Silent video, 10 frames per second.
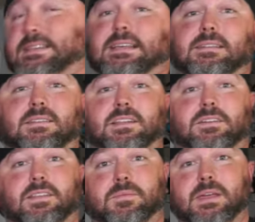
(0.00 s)
it. You
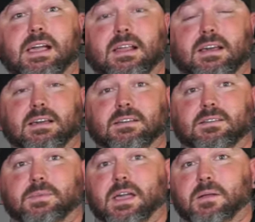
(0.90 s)
know, then we got a
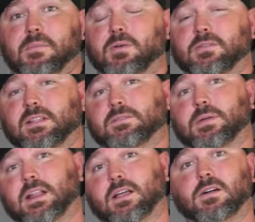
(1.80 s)
we got a motor that's
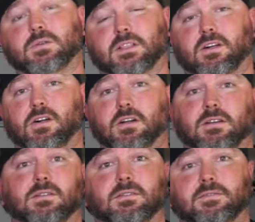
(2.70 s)
ready to go in the car,
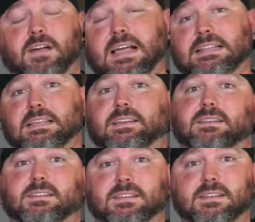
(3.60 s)
finally.
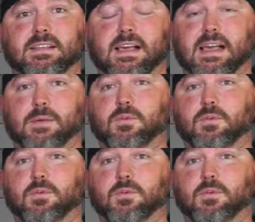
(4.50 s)
Uh,